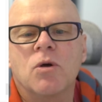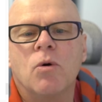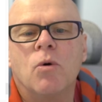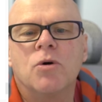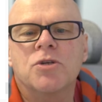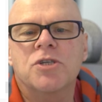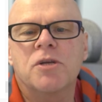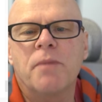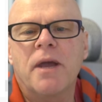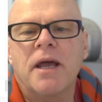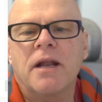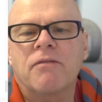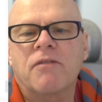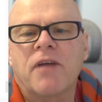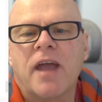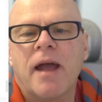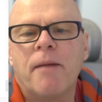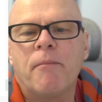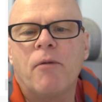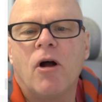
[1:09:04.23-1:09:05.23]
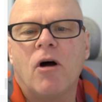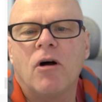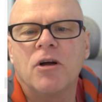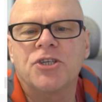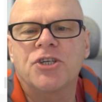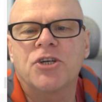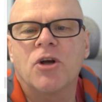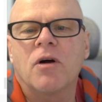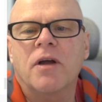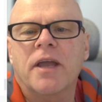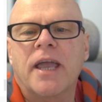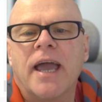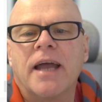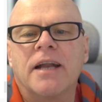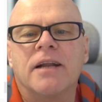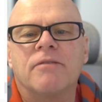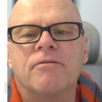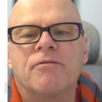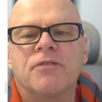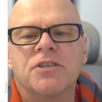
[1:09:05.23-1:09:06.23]
looks awesome out of camera. I shot
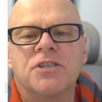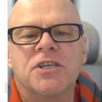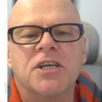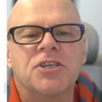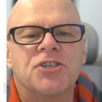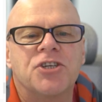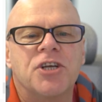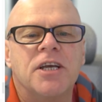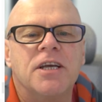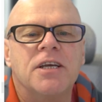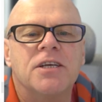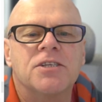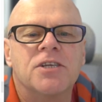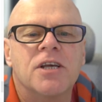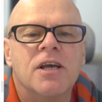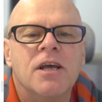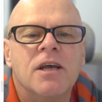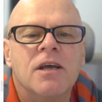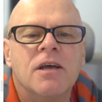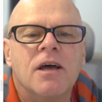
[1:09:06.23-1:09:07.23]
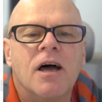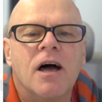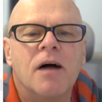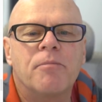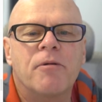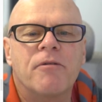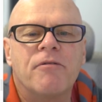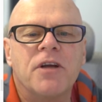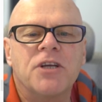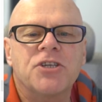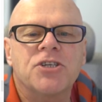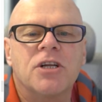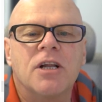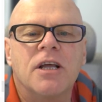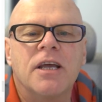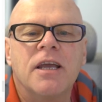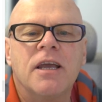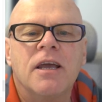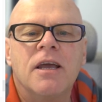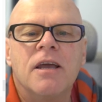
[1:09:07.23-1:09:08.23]
Canon for six years uh,
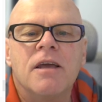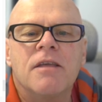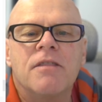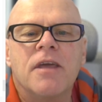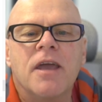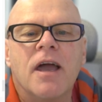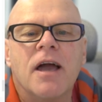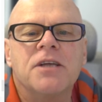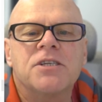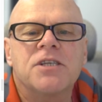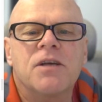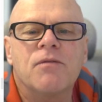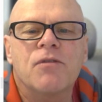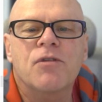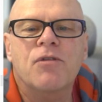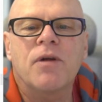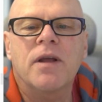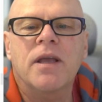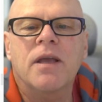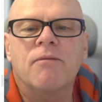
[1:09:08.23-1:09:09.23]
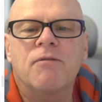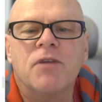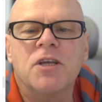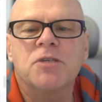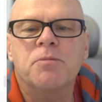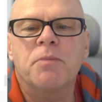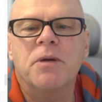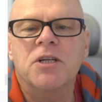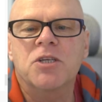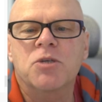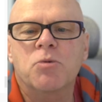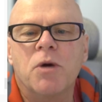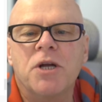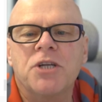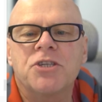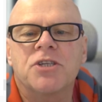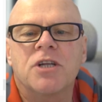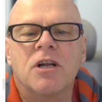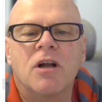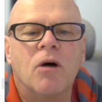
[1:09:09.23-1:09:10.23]
professionally. The A7 III convinced me to
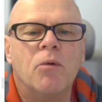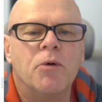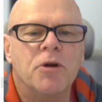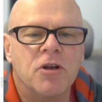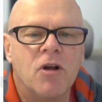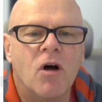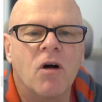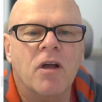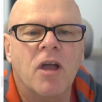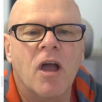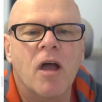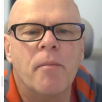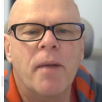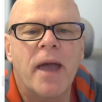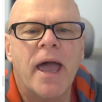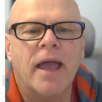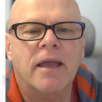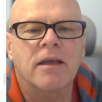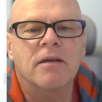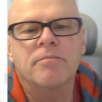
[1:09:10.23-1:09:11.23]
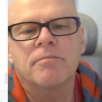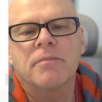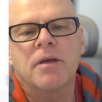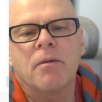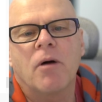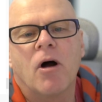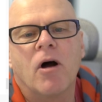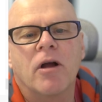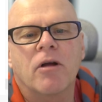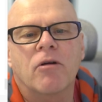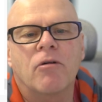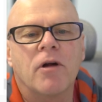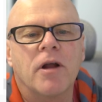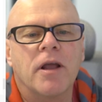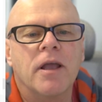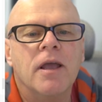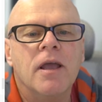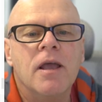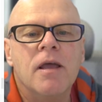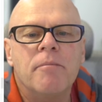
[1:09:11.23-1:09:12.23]
switch and I would not go back. Yeah, I
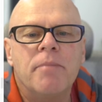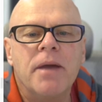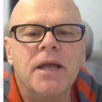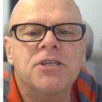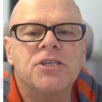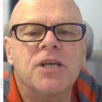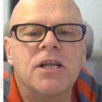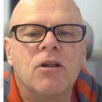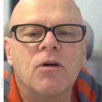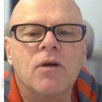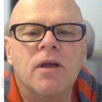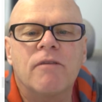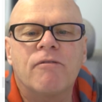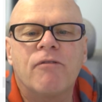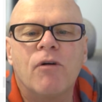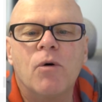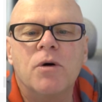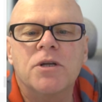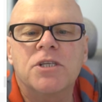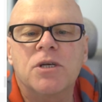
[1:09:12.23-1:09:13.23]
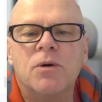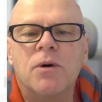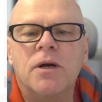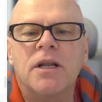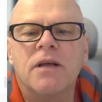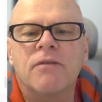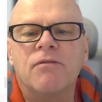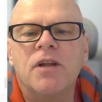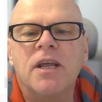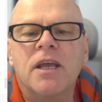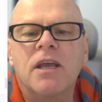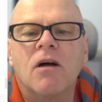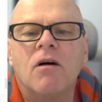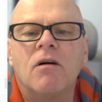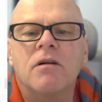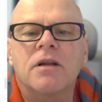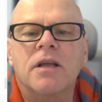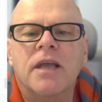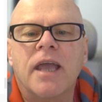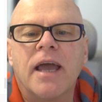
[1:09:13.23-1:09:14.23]
agree. Ben said, looking forward to it. If
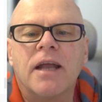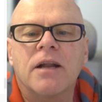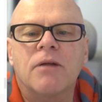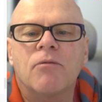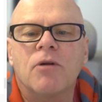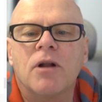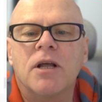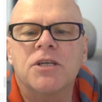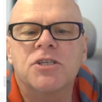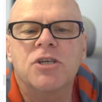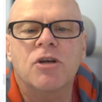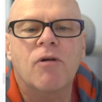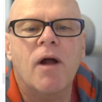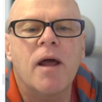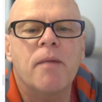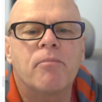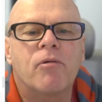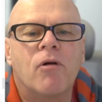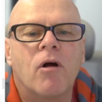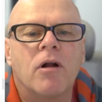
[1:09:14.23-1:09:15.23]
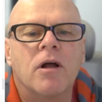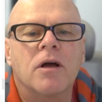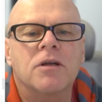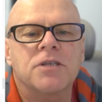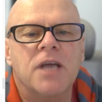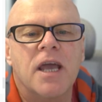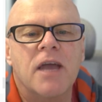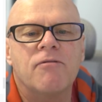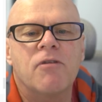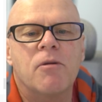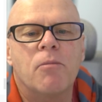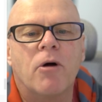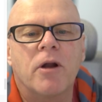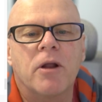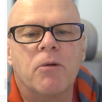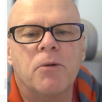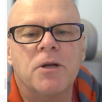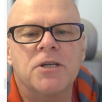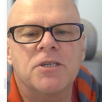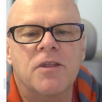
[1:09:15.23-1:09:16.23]
Nikon, Canon release a great product,
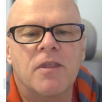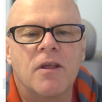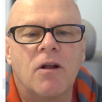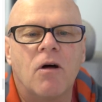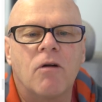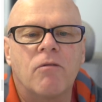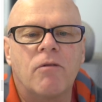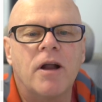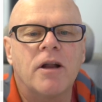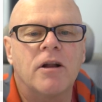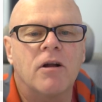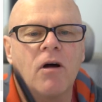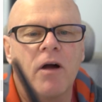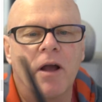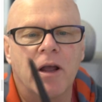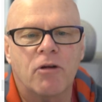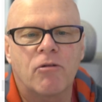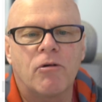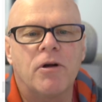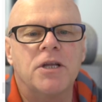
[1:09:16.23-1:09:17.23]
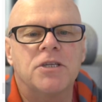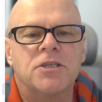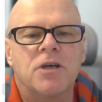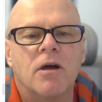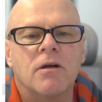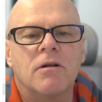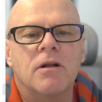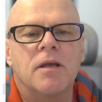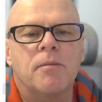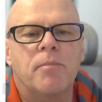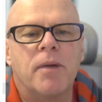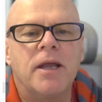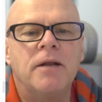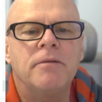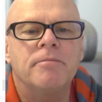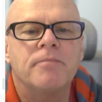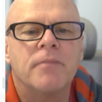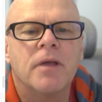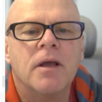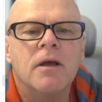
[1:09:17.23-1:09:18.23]
everybody wins in the long run. And I agree totally,
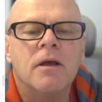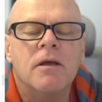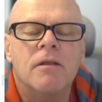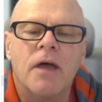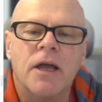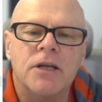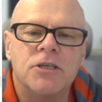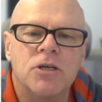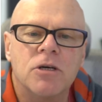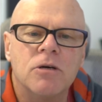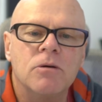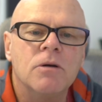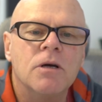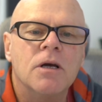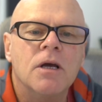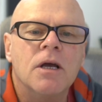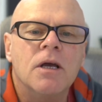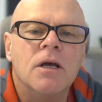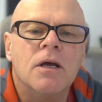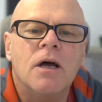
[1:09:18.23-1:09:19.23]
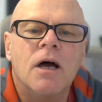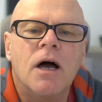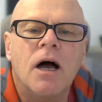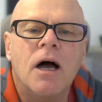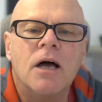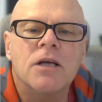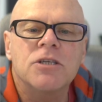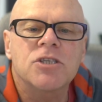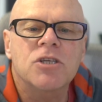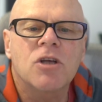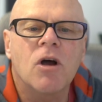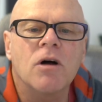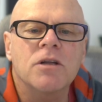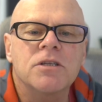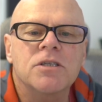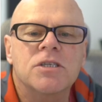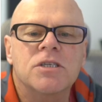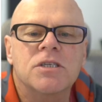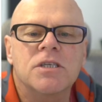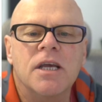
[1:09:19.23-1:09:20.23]
Ben. They do. Uh,
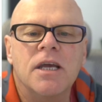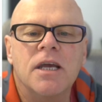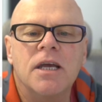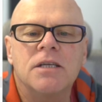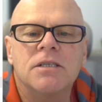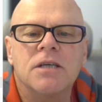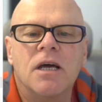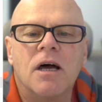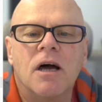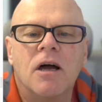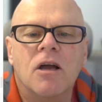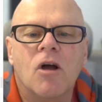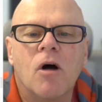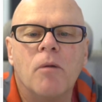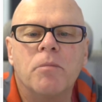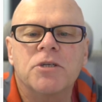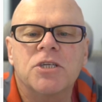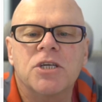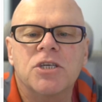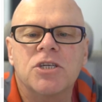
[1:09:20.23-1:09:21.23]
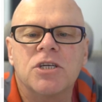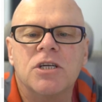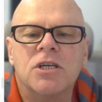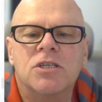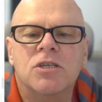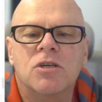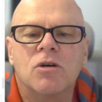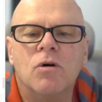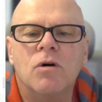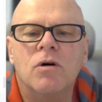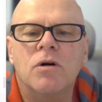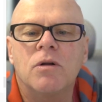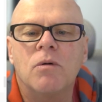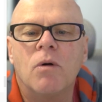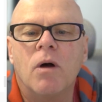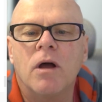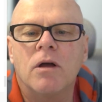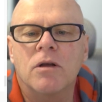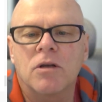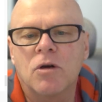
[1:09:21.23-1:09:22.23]
Scott said, uh, competition is good,
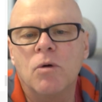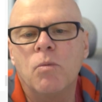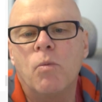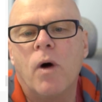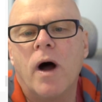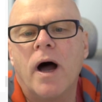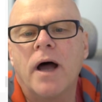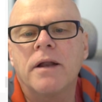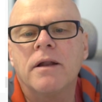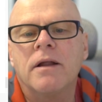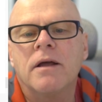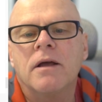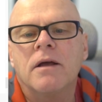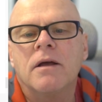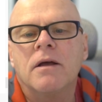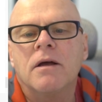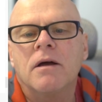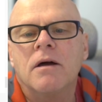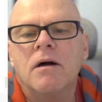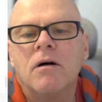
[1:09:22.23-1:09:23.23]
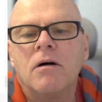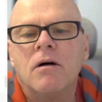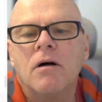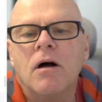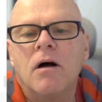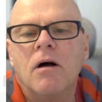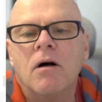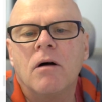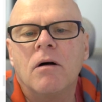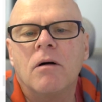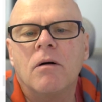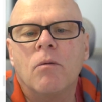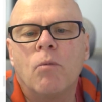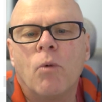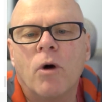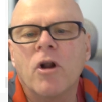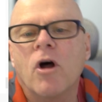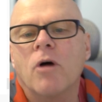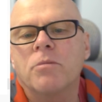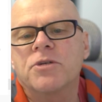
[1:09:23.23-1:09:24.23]
a uh, good one. Uh,
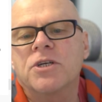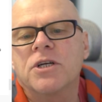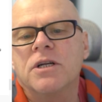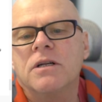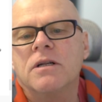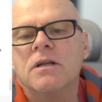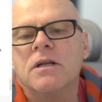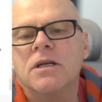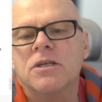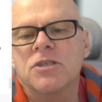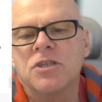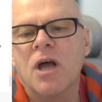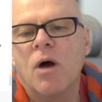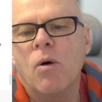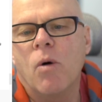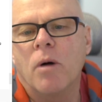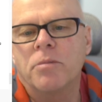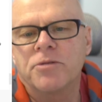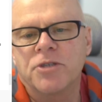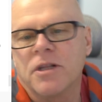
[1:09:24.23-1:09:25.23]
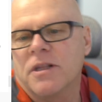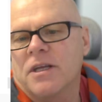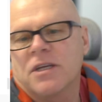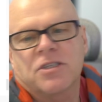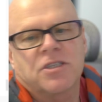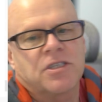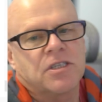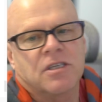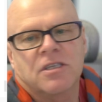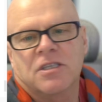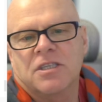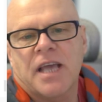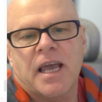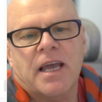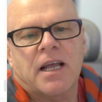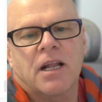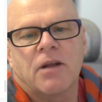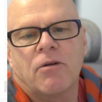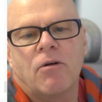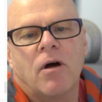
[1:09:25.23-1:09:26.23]
one option is no option. That's
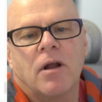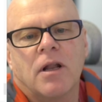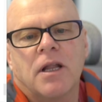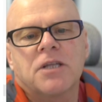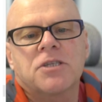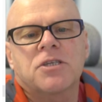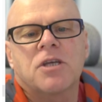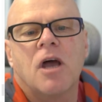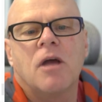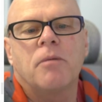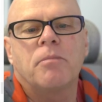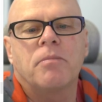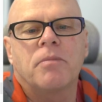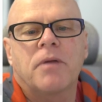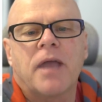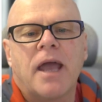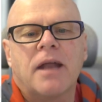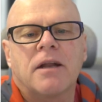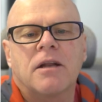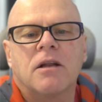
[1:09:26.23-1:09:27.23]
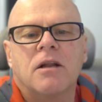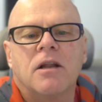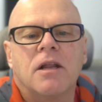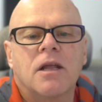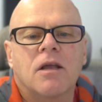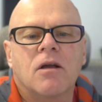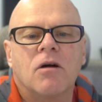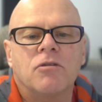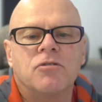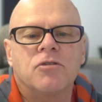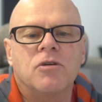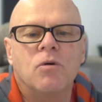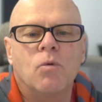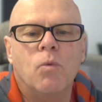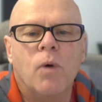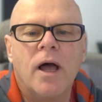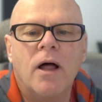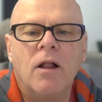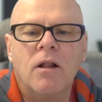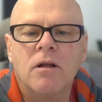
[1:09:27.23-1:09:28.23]
exactly right. Let's hope Canon and Nikon
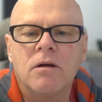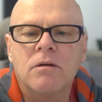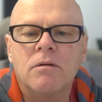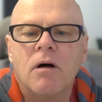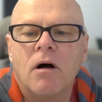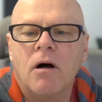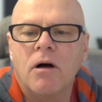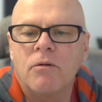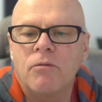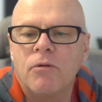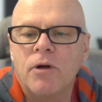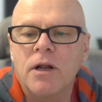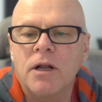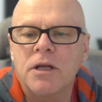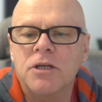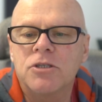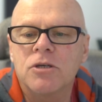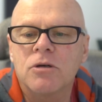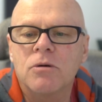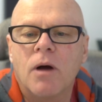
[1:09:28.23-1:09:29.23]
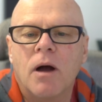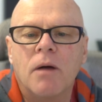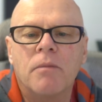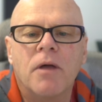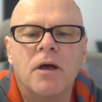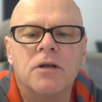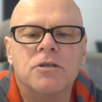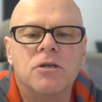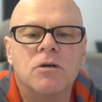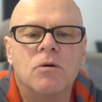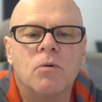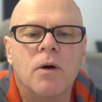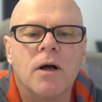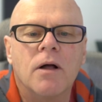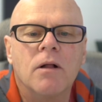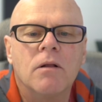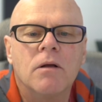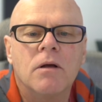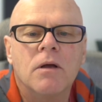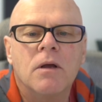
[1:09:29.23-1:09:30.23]
do well. I really do hope they do
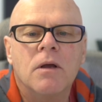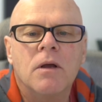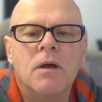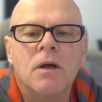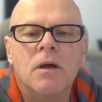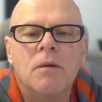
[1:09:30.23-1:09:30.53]
well.